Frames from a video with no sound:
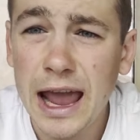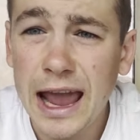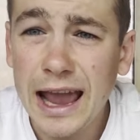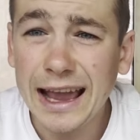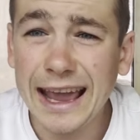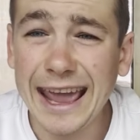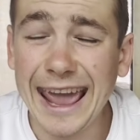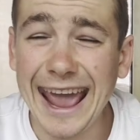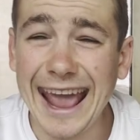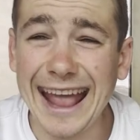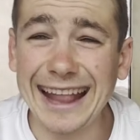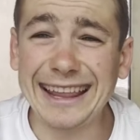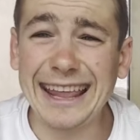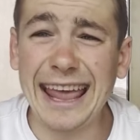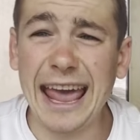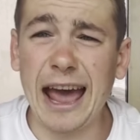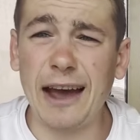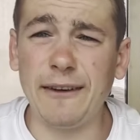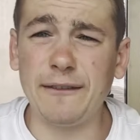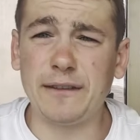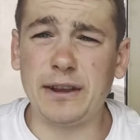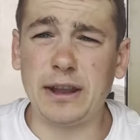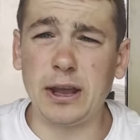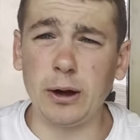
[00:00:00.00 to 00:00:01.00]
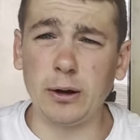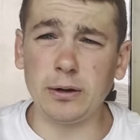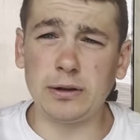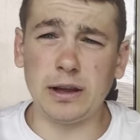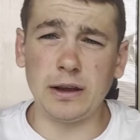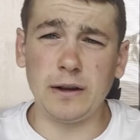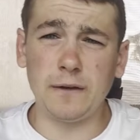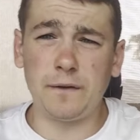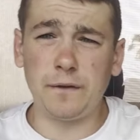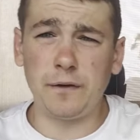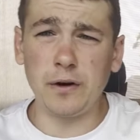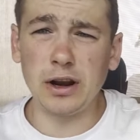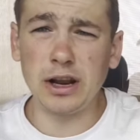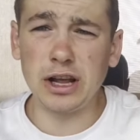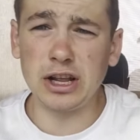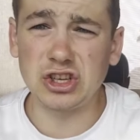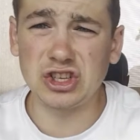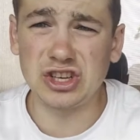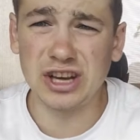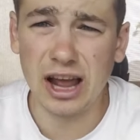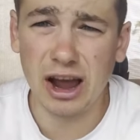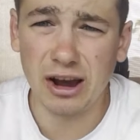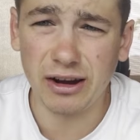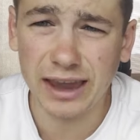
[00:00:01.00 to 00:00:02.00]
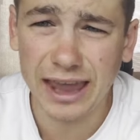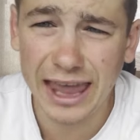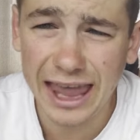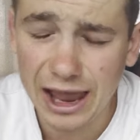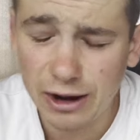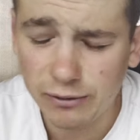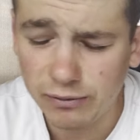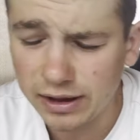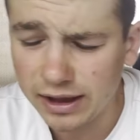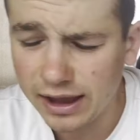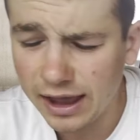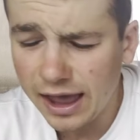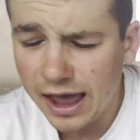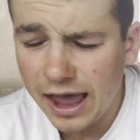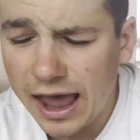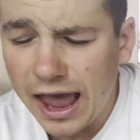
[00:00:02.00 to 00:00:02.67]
Can't have tilted footage now, can we?